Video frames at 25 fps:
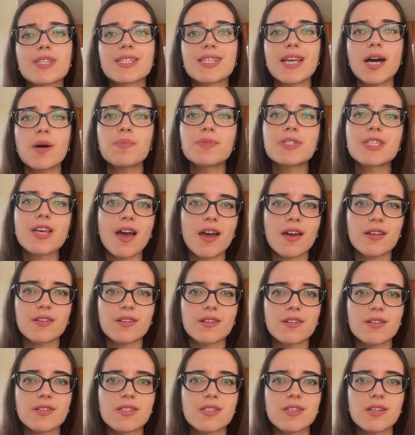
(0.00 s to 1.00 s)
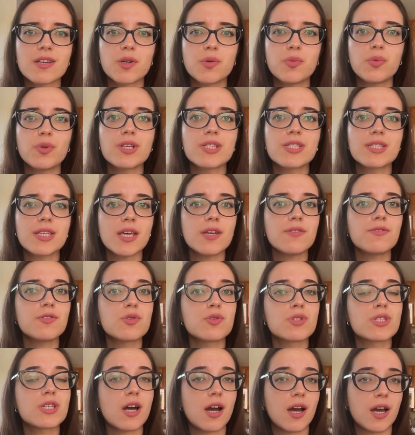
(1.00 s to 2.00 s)
subtitles will save
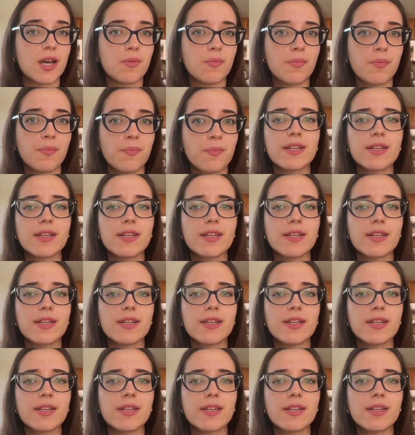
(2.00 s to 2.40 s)
you time